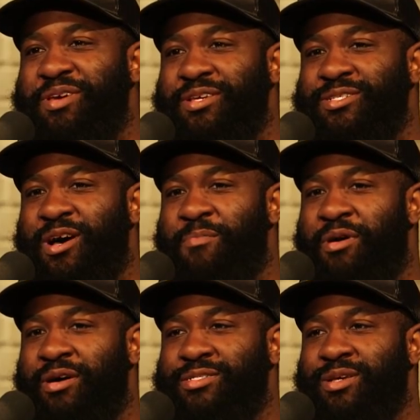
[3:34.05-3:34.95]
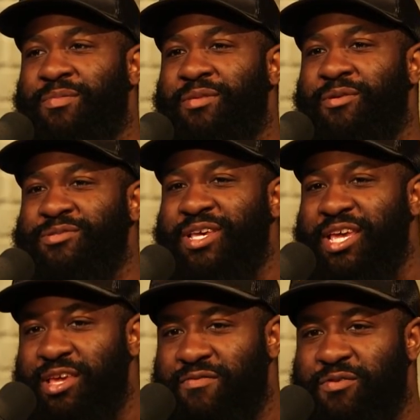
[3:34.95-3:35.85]
is among some of the most
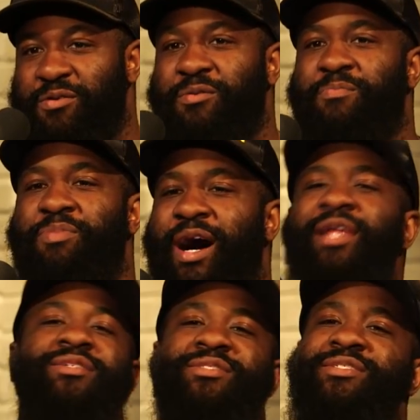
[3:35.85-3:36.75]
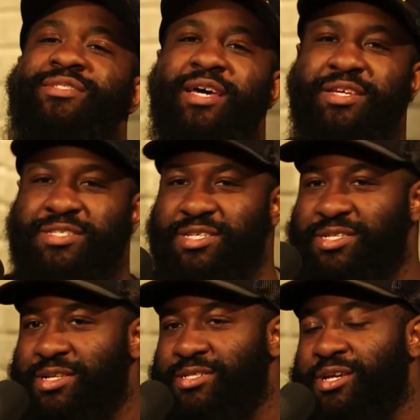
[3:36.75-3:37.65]
evil policies that exist
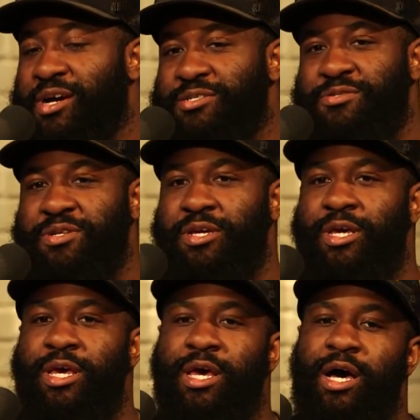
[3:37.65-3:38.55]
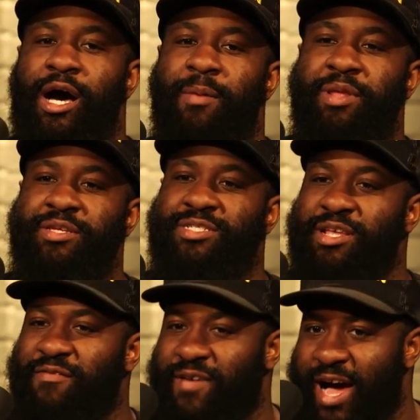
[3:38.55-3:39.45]
in this country. It
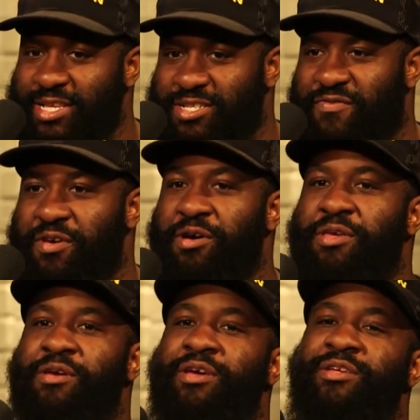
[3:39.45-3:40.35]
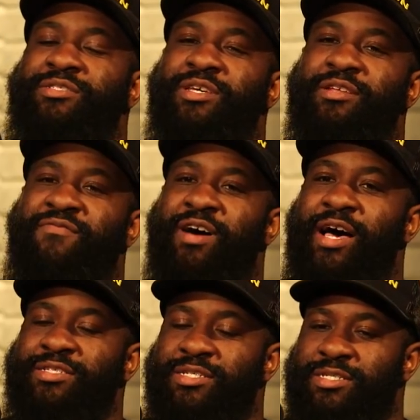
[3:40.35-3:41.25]
incentivizes failure. It
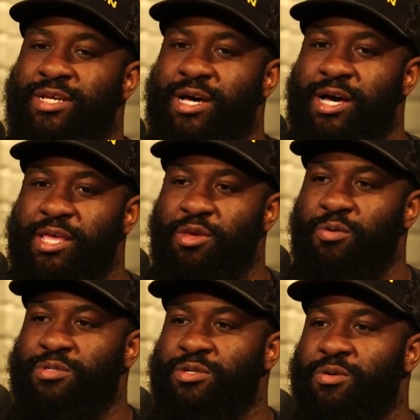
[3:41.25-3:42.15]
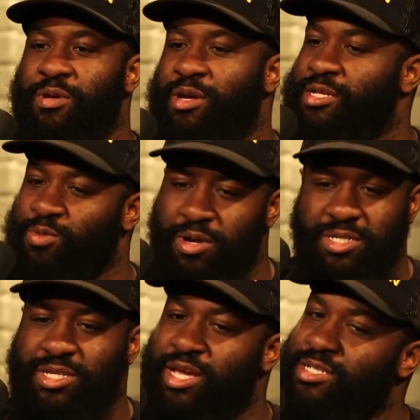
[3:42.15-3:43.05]
incentivizes you to, because what it
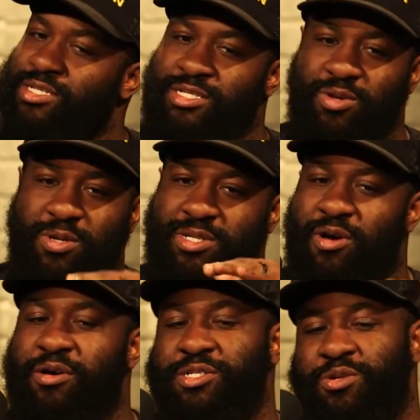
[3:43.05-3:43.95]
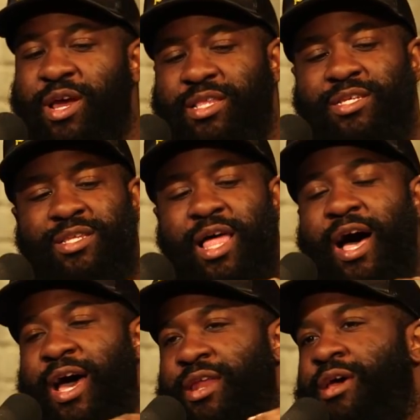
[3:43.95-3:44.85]
says, so as long as you're at this
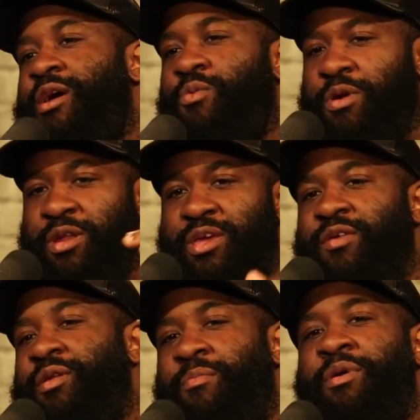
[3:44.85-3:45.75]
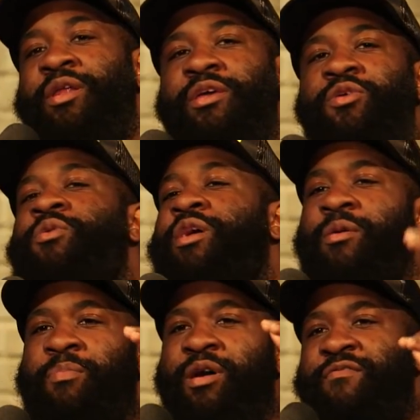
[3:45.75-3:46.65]
line, we're going to give you the money. You get
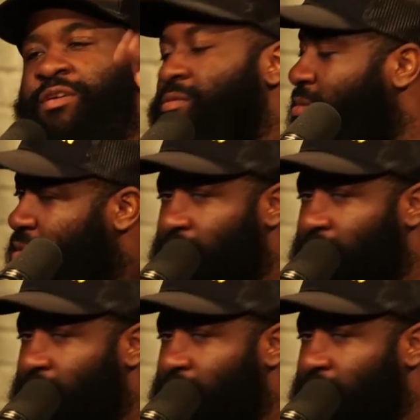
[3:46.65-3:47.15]
above it,